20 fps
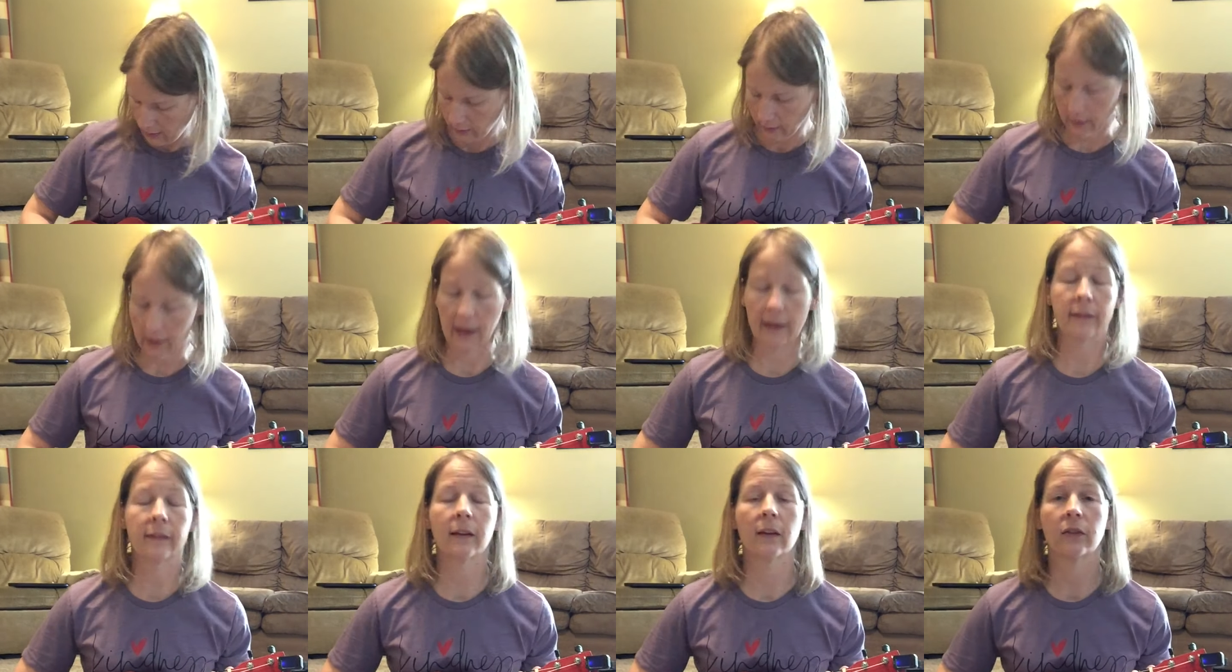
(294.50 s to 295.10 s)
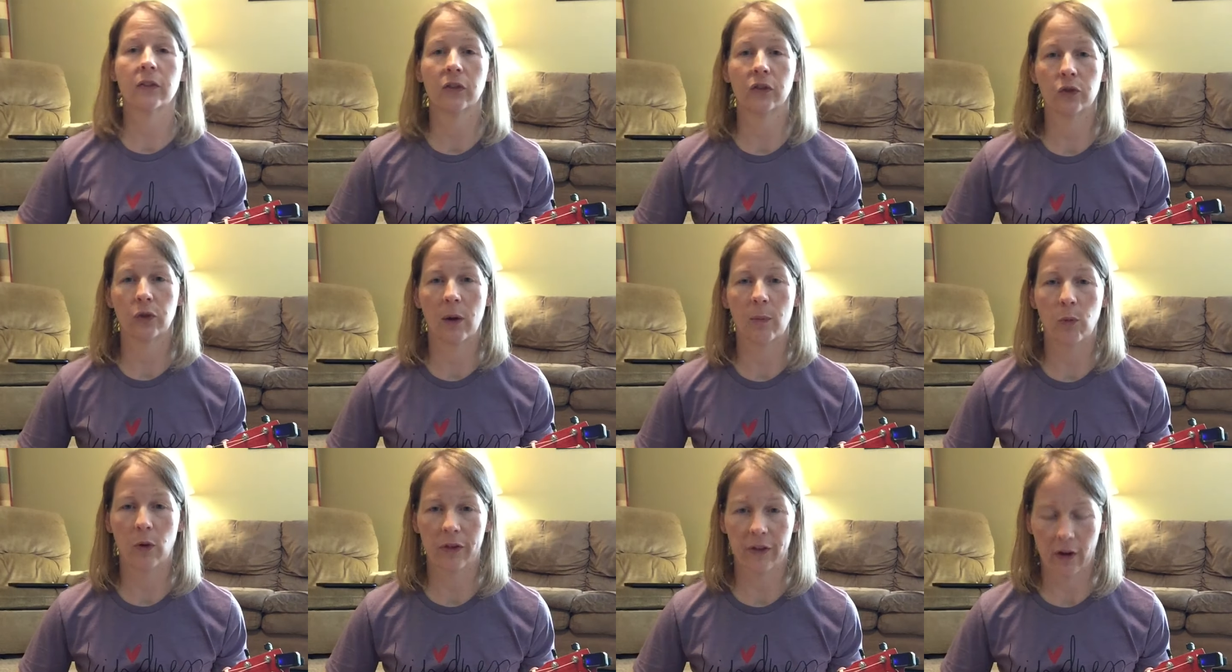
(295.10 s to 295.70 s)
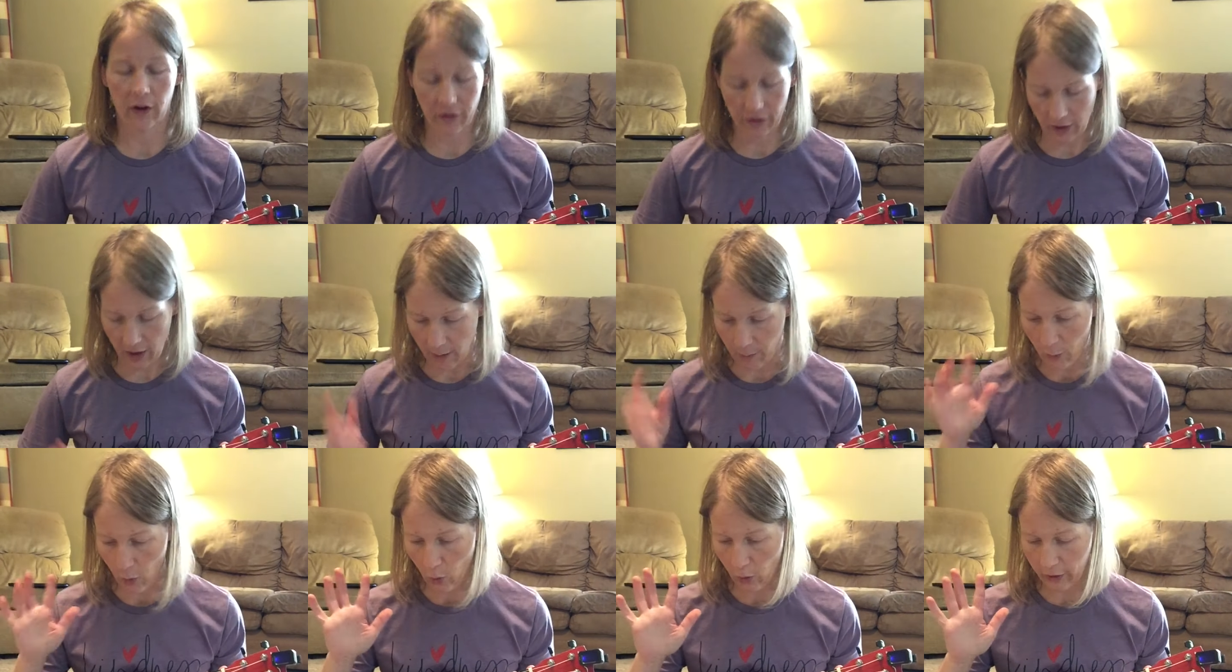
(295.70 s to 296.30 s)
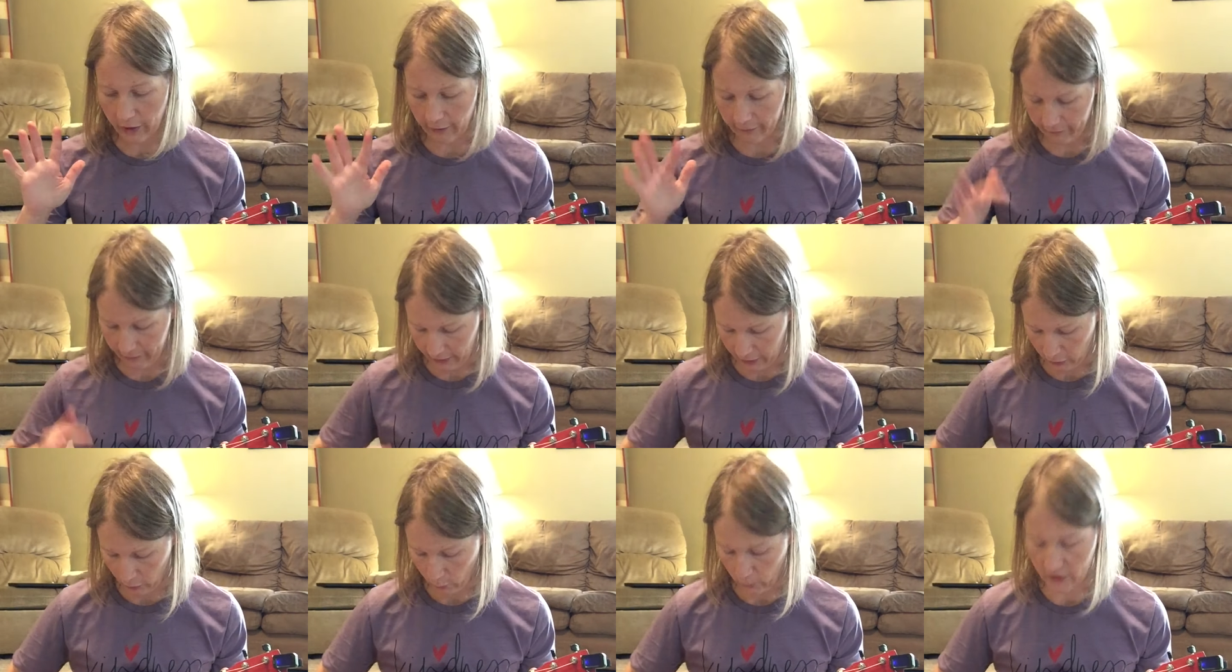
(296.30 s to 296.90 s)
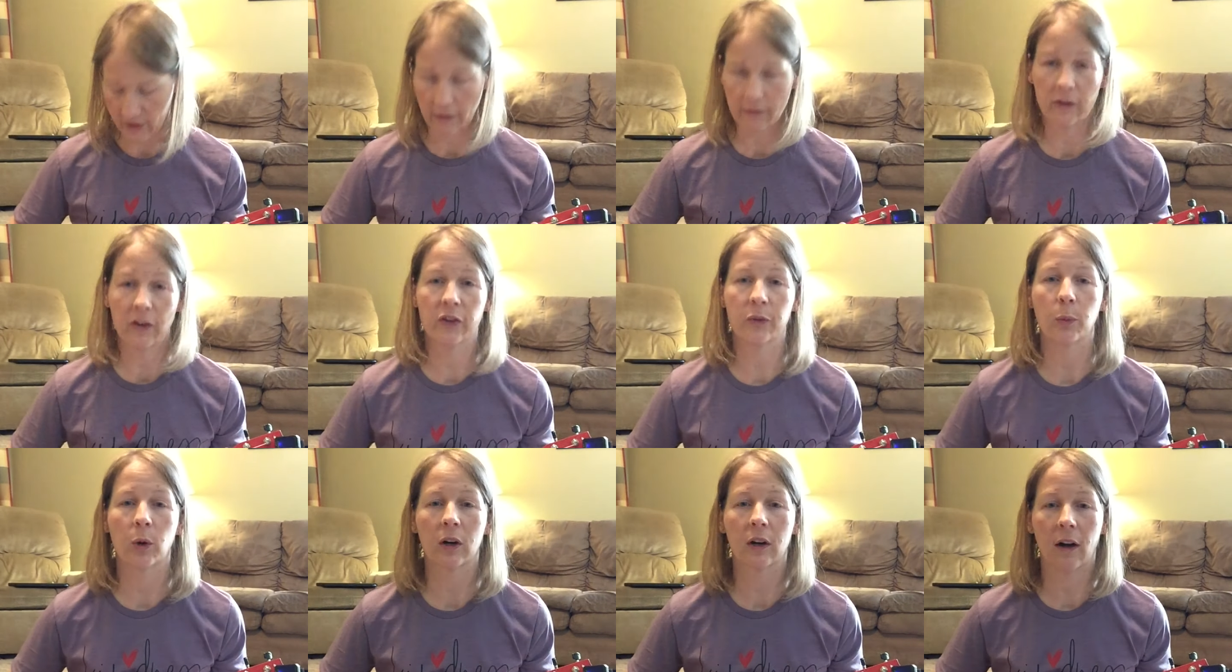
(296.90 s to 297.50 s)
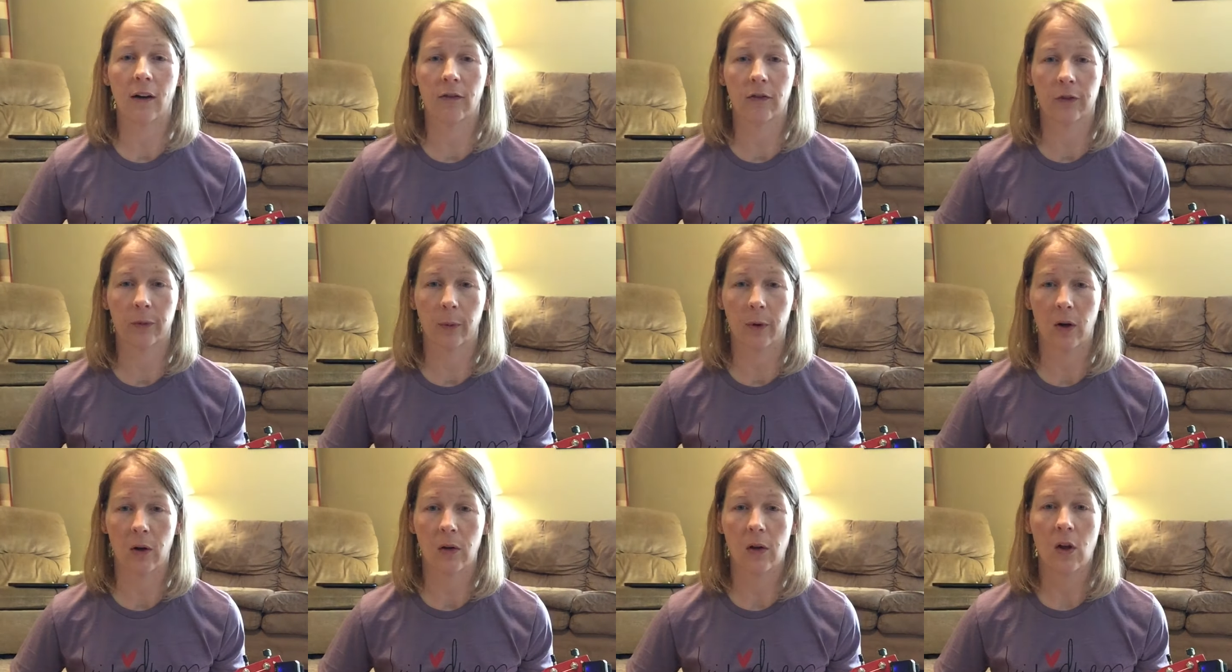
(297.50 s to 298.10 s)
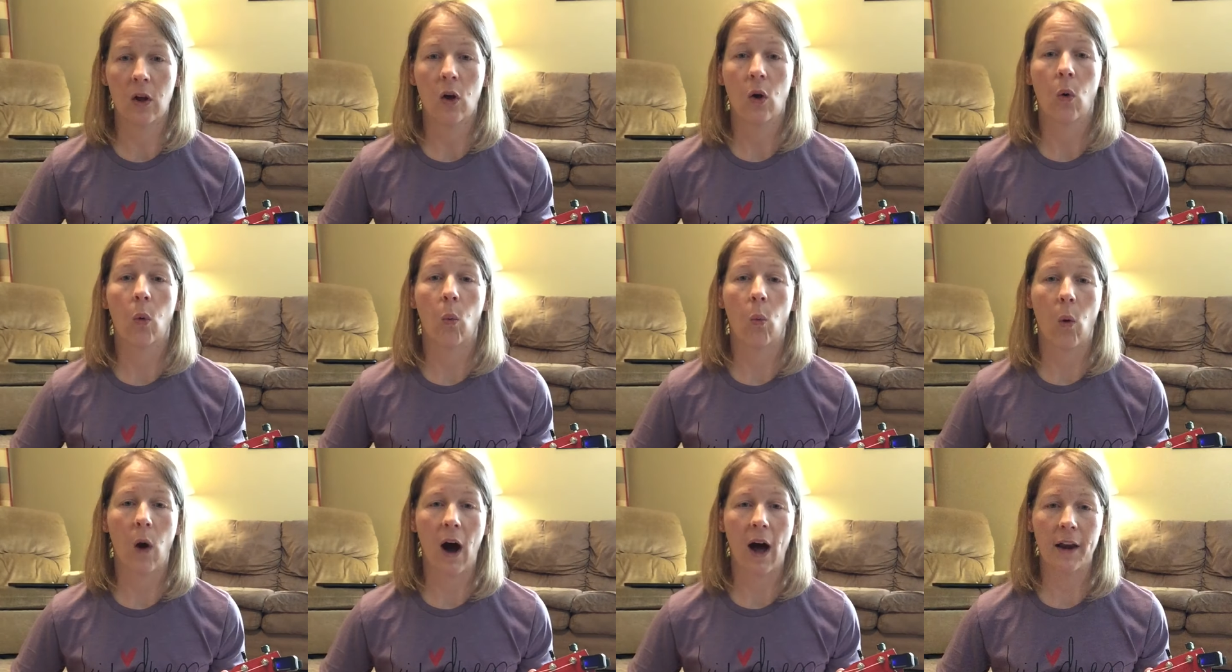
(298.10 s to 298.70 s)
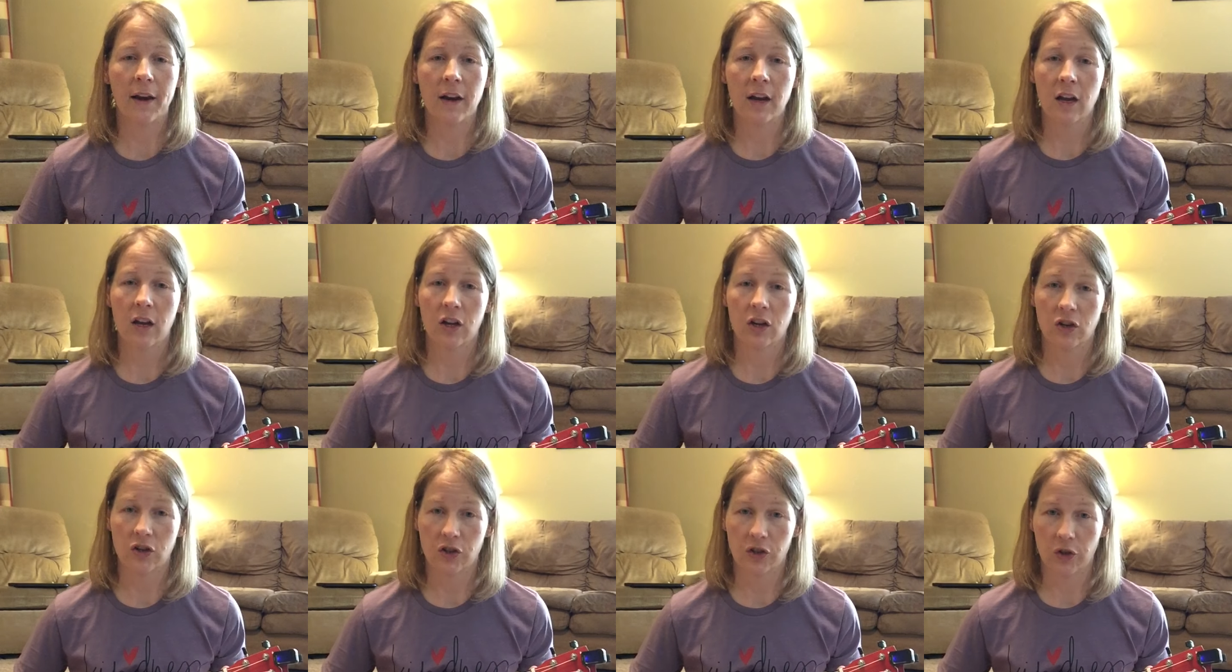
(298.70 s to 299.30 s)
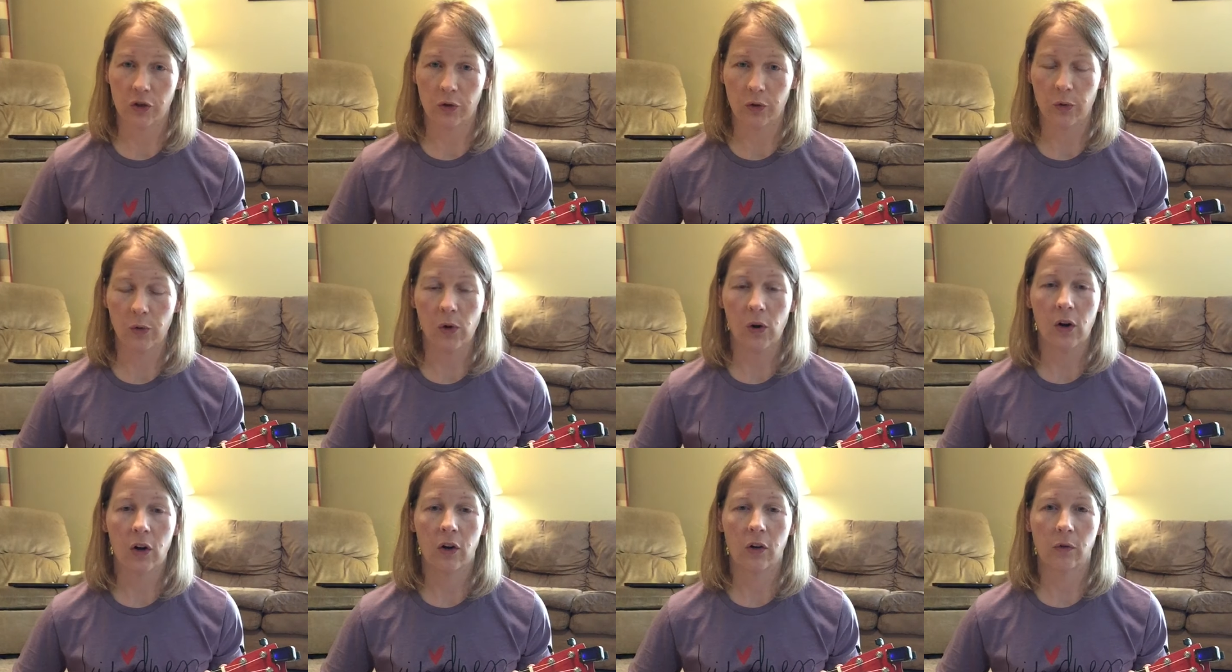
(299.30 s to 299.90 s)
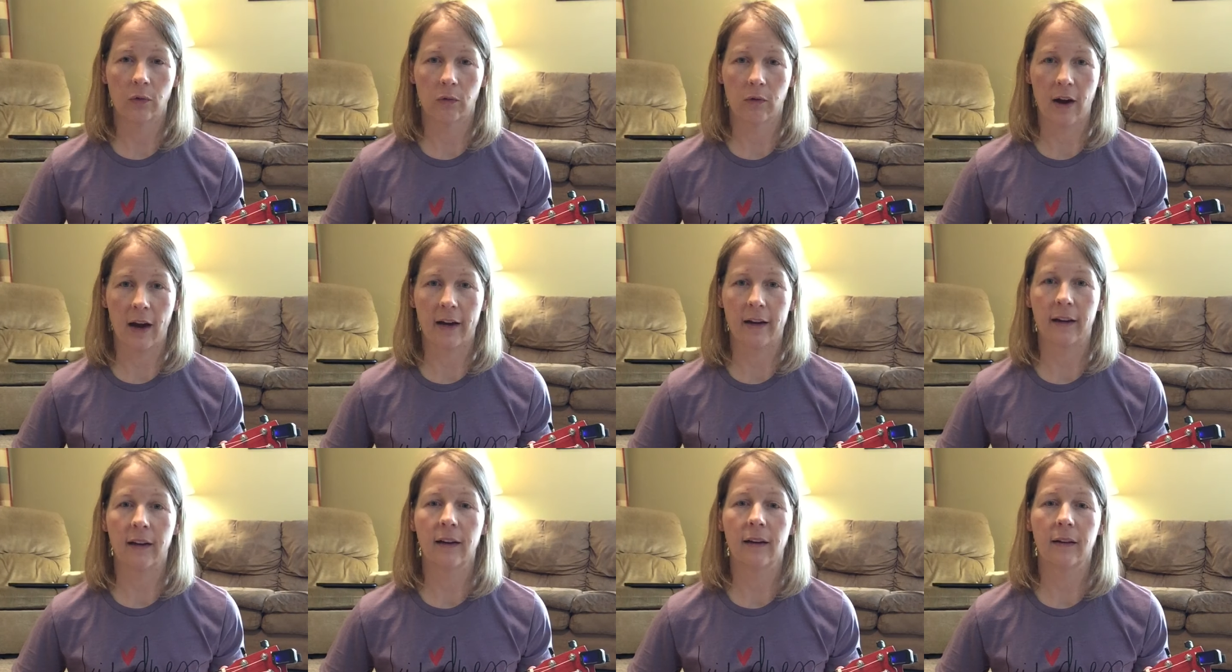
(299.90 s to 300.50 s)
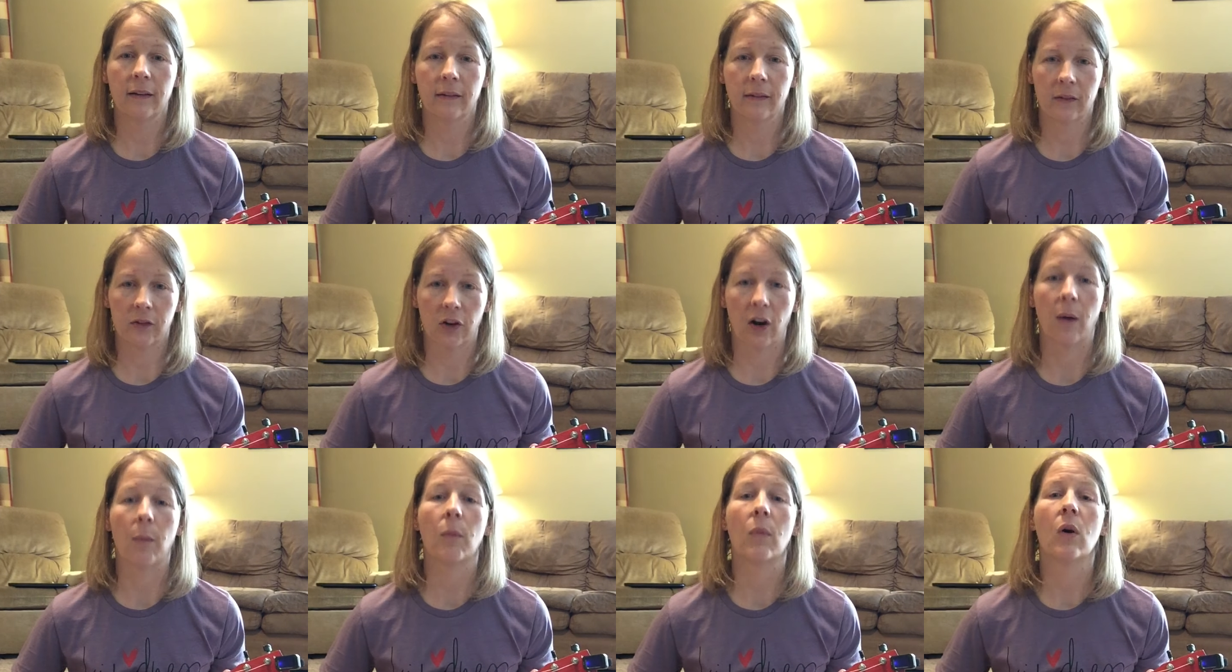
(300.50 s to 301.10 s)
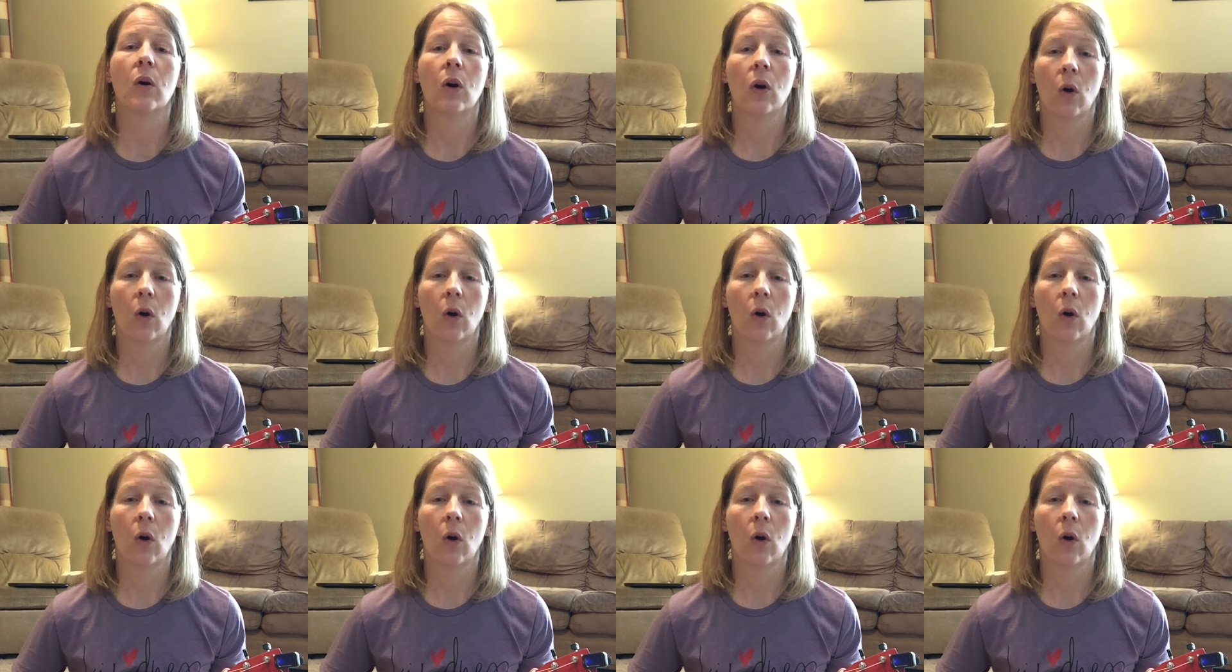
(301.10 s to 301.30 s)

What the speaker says: let's strum with our thumb or your finger, whichever is more comfortable. 1, 2, ready, strum.